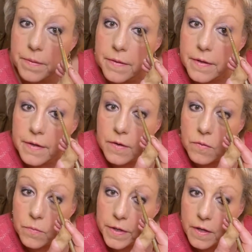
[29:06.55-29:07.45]
You know,
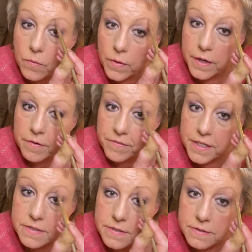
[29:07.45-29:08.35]
we all want our
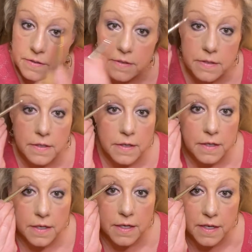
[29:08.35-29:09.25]
face
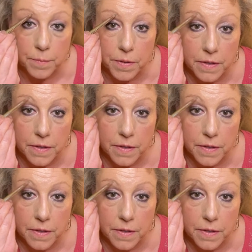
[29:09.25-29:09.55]
up.